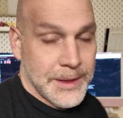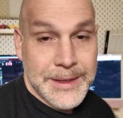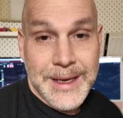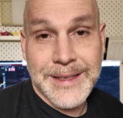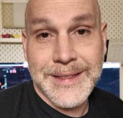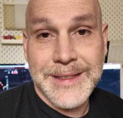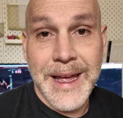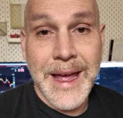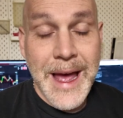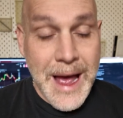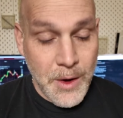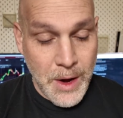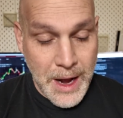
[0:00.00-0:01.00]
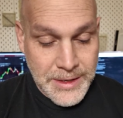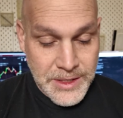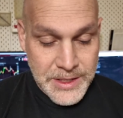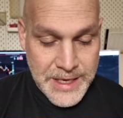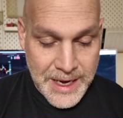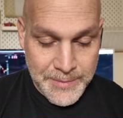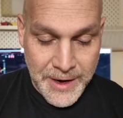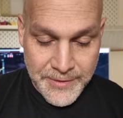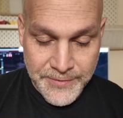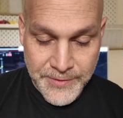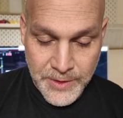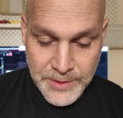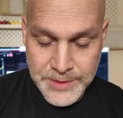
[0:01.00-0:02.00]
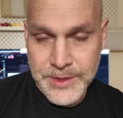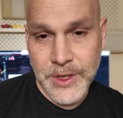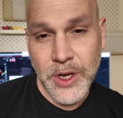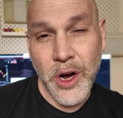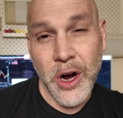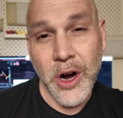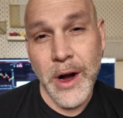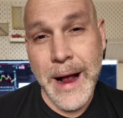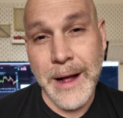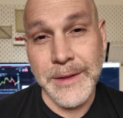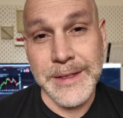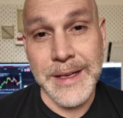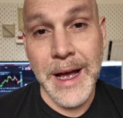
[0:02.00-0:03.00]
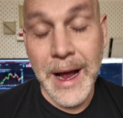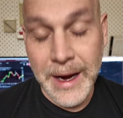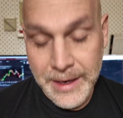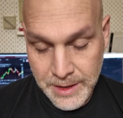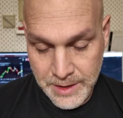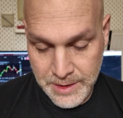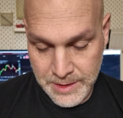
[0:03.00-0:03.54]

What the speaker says: Nice day out. I just had my first cigar outside.